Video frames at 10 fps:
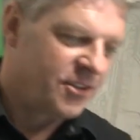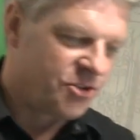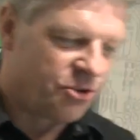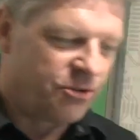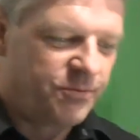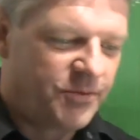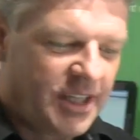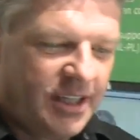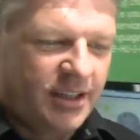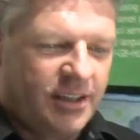Yeah.
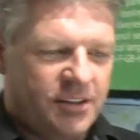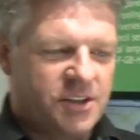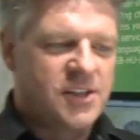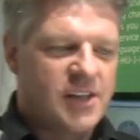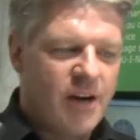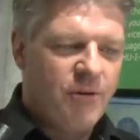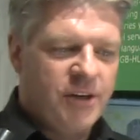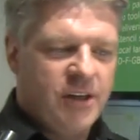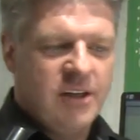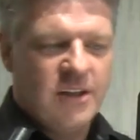This is our
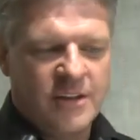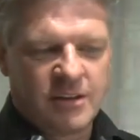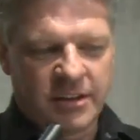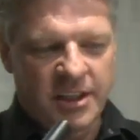uh,